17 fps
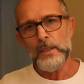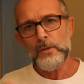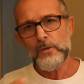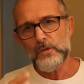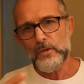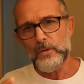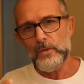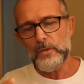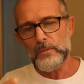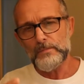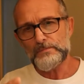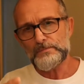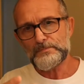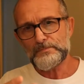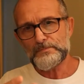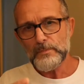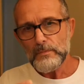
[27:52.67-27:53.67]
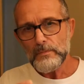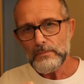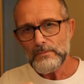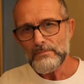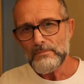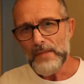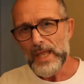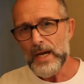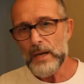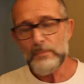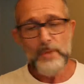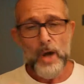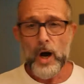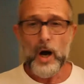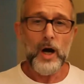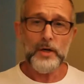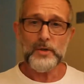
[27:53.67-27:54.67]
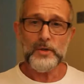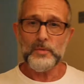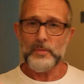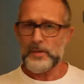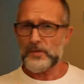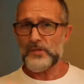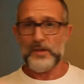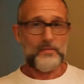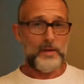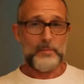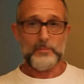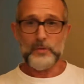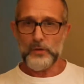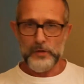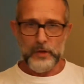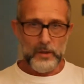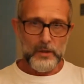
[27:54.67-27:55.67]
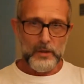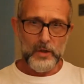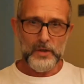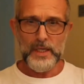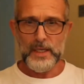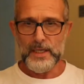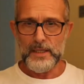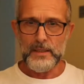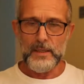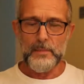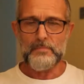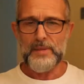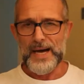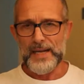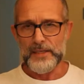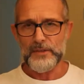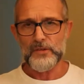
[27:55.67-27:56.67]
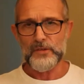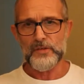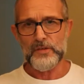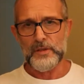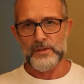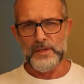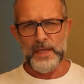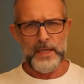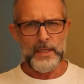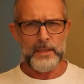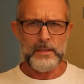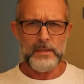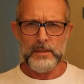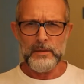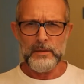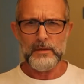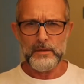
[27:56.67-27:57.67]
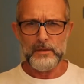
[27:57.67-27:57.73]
So I'm not arguing with myself, I'm just looking at the balance and then